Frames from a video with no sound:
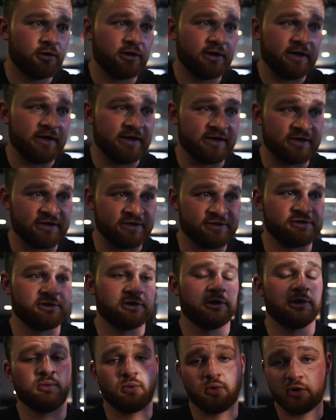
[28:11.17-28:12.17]
is
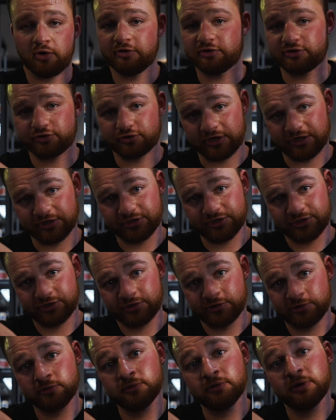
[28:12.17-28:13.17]
one, the
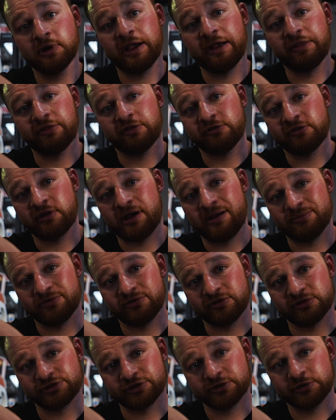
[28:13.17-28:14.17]
stretch at the top
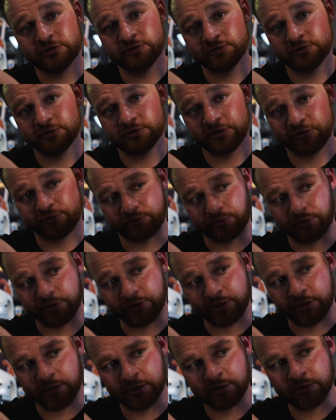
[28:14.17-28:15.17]
position is really
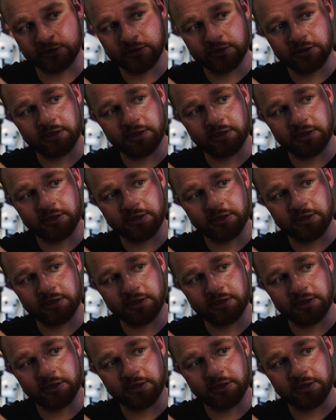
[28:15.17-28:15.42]
good.